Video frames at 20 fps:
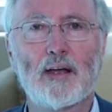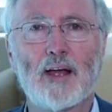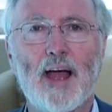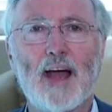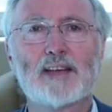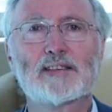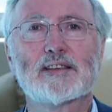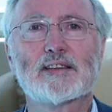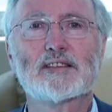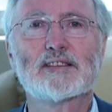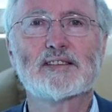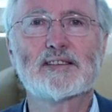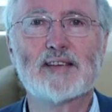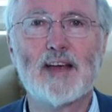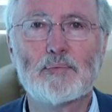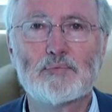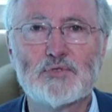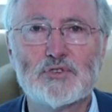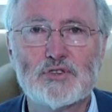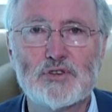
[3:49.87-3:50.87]
as a
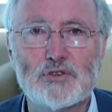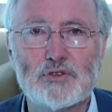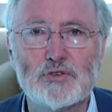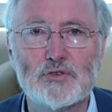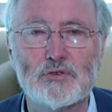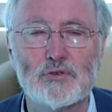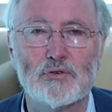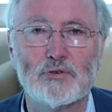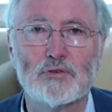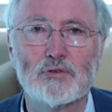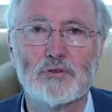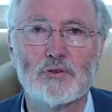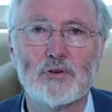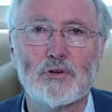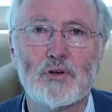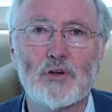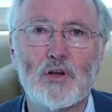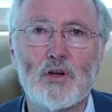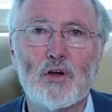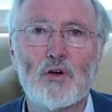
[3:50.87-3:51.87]
substitute
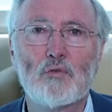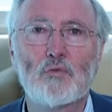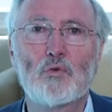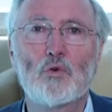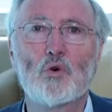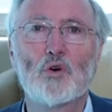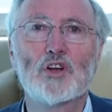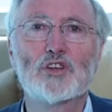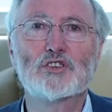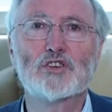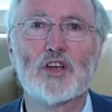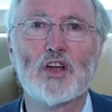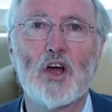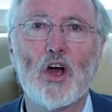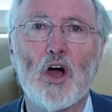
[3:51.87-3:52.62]
for its